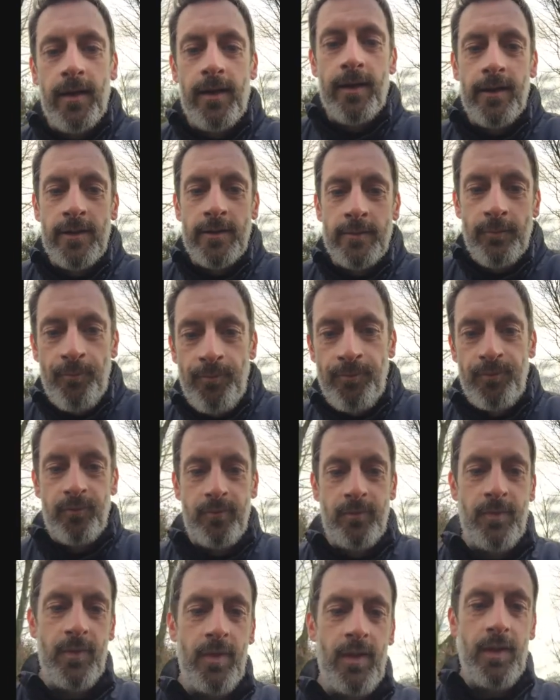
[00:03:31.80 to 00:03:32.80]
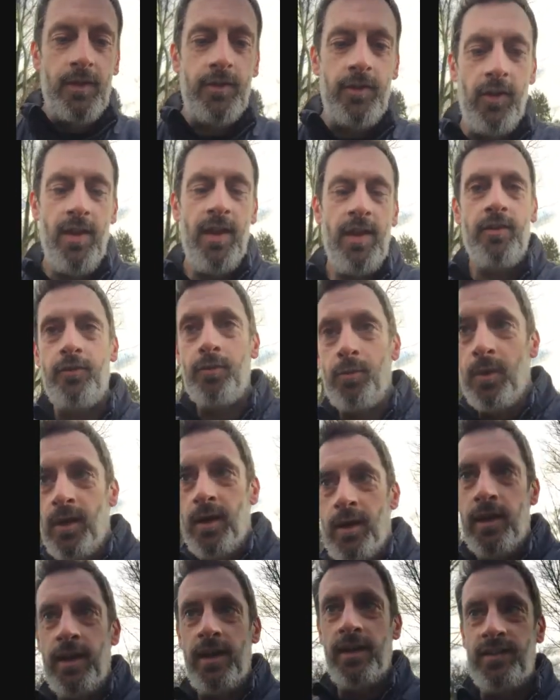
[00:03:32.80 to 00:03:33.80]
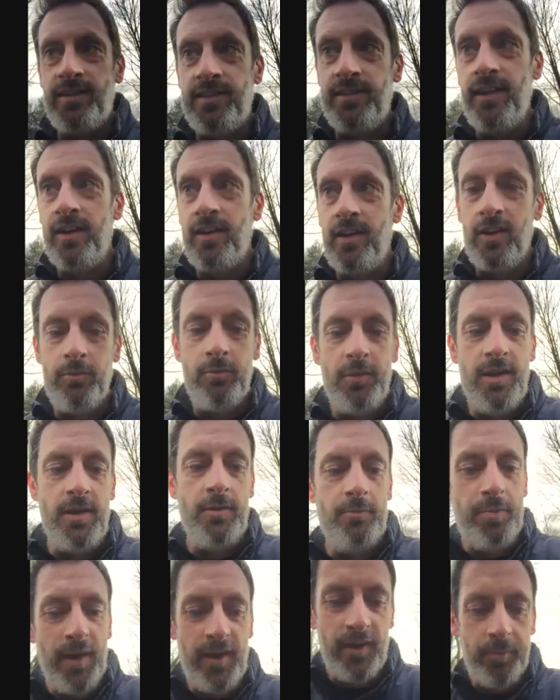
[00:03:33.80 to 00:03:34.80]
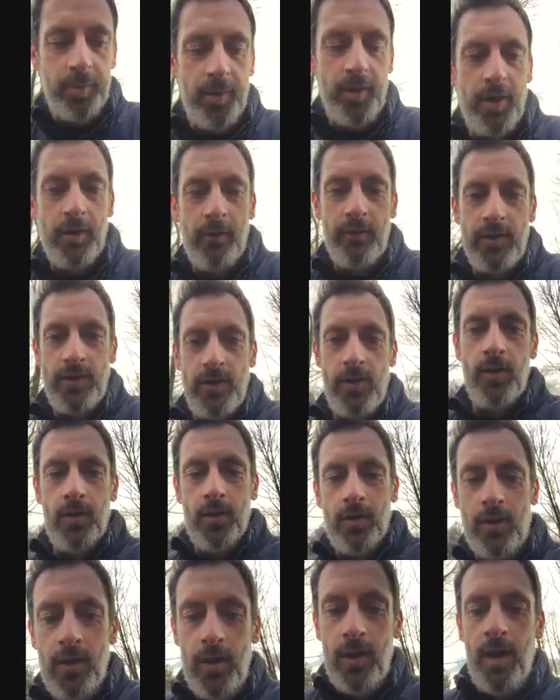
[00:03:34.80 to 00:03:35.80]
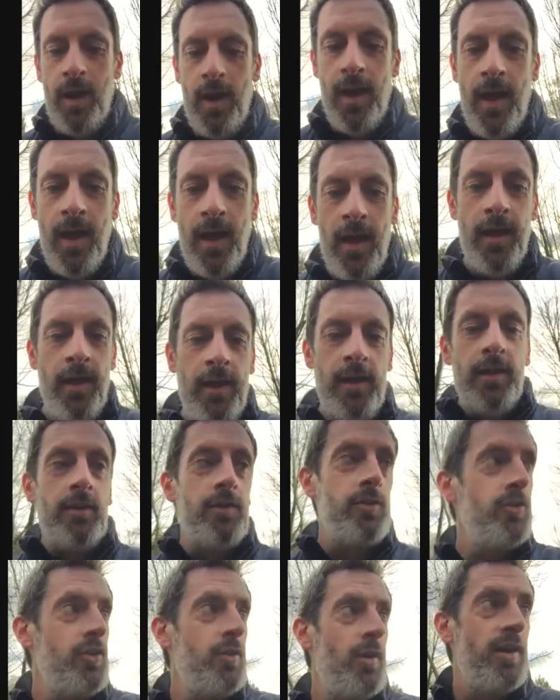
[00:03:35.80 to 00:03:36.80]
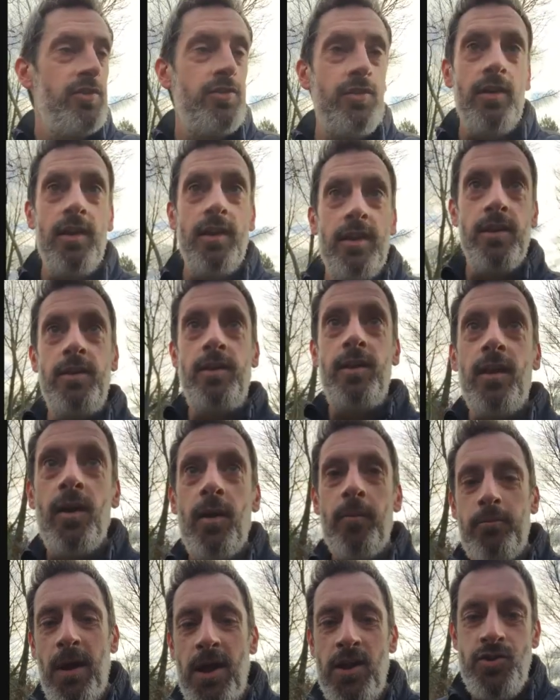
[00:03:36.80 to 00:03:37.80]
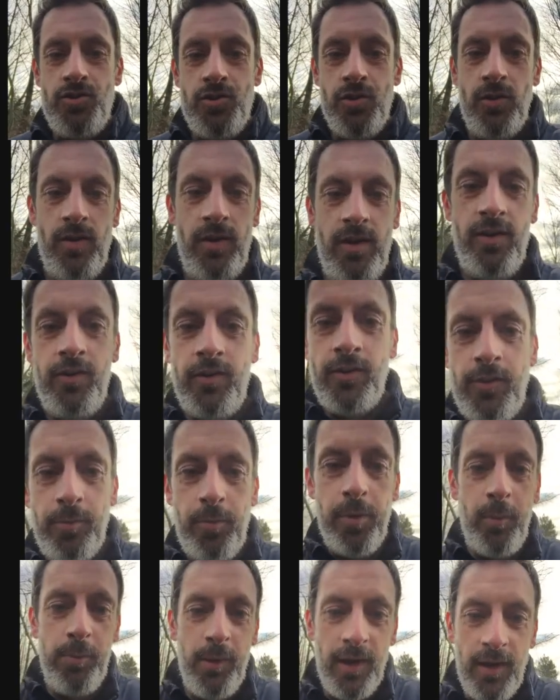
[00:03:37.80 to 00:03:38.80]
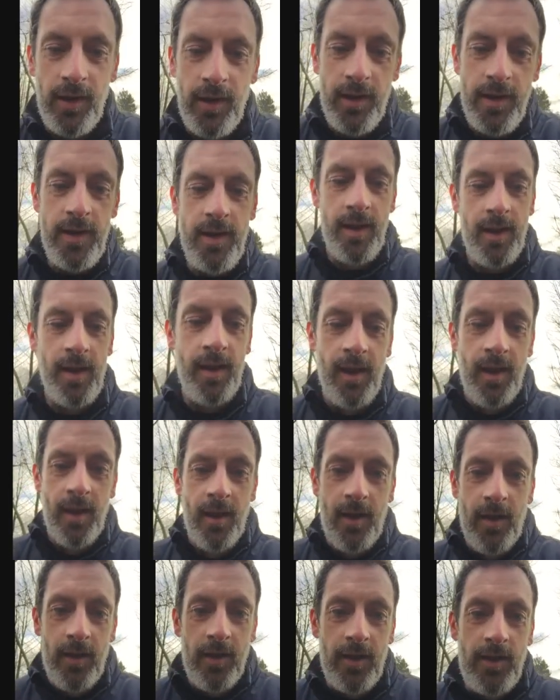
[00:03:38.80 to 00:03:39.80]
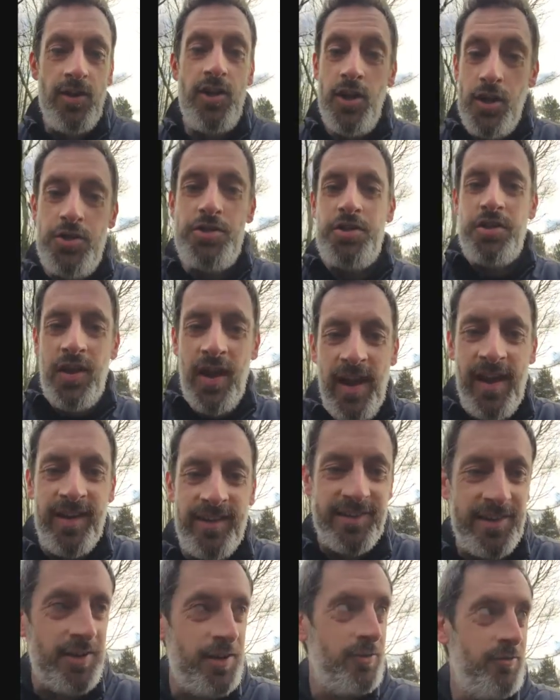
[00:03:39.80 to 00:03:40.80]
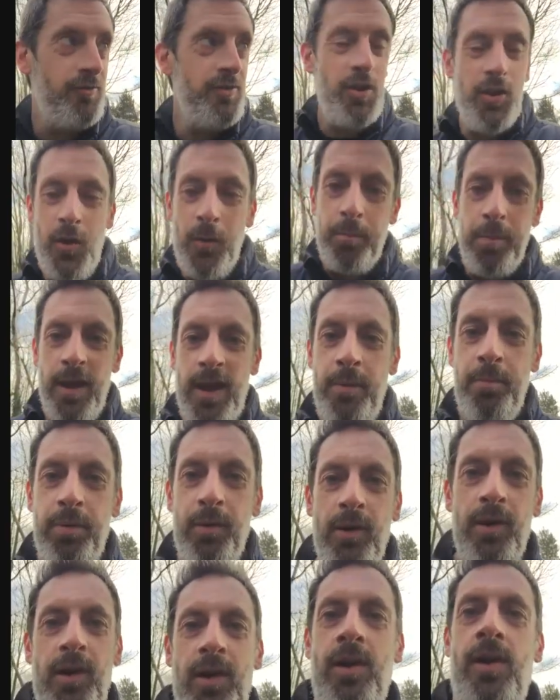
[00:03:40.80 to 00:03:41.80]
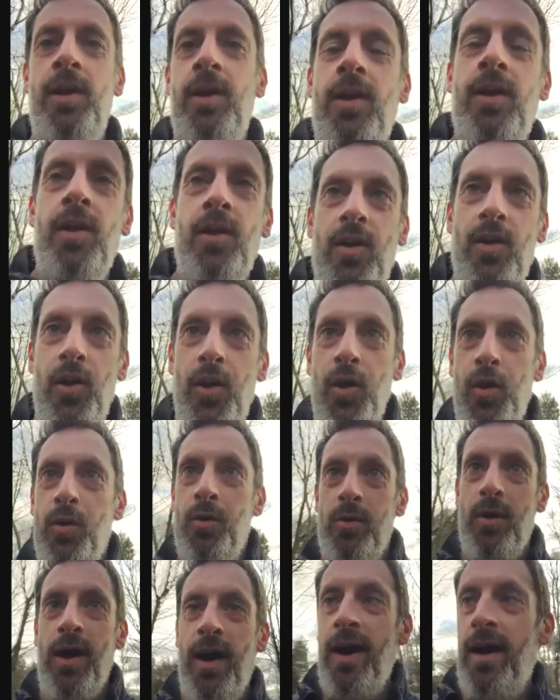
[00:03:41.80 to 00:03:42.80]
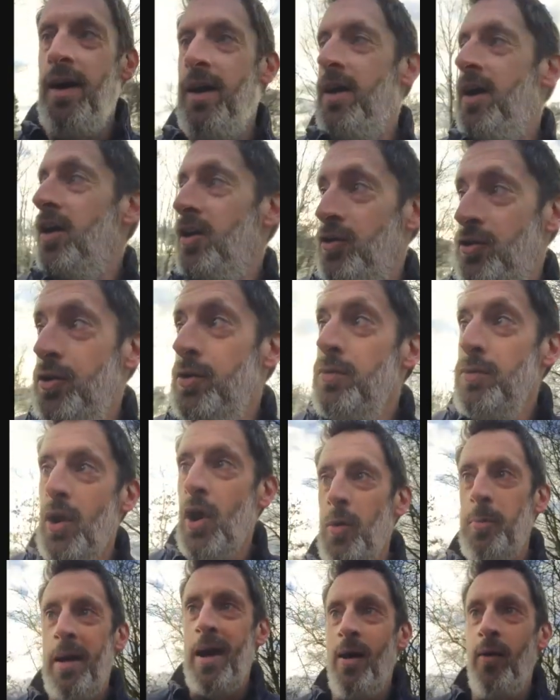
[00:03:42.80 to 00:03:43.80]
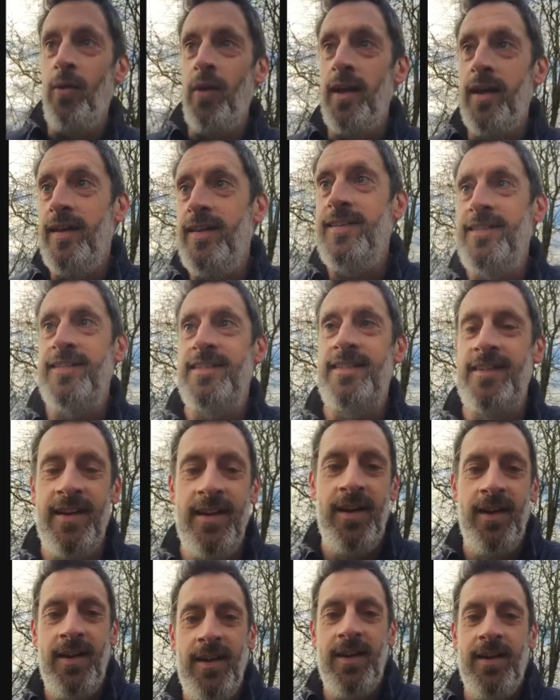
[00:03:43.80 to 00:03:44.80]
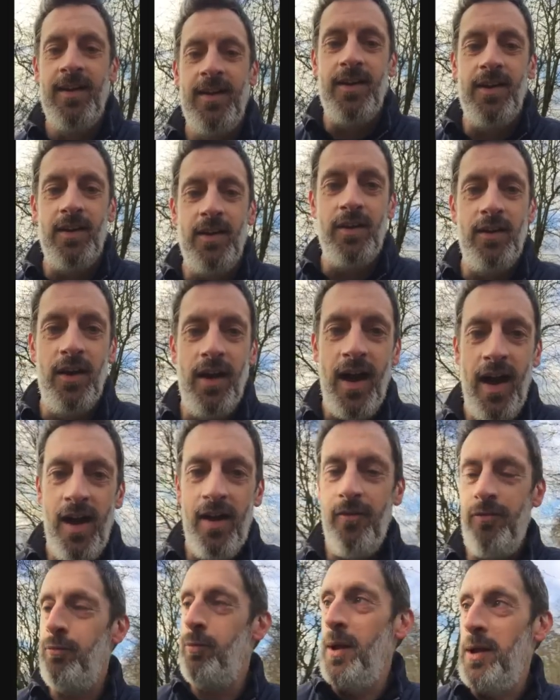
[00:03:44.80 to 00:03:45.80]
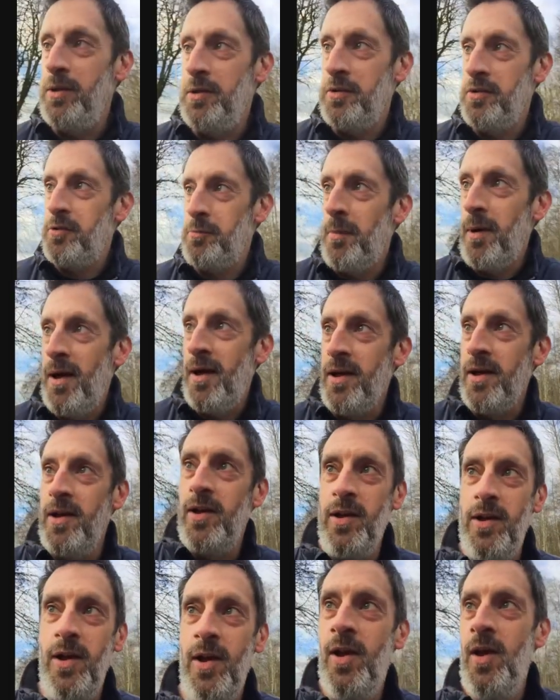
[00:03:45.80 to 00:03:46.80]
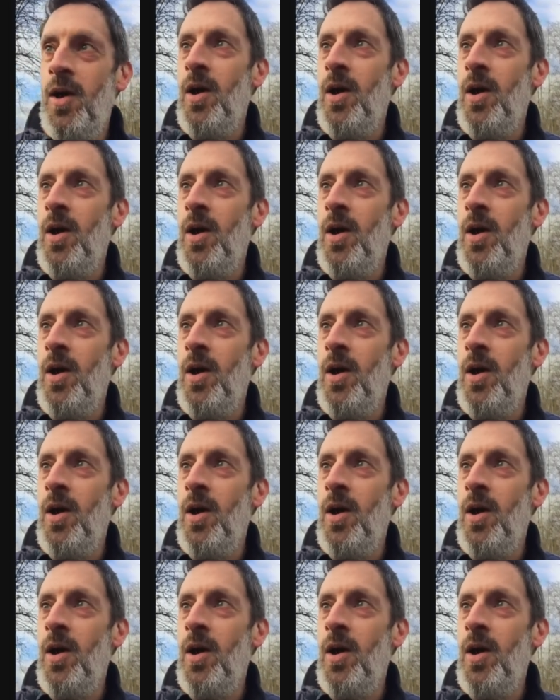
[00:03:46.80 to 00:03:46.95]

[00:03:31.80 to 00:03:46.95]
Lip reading: So that's why it's taken me best part of a year to actually mention this publicly. A huge thanks to the few people who do know about this and have witnessed my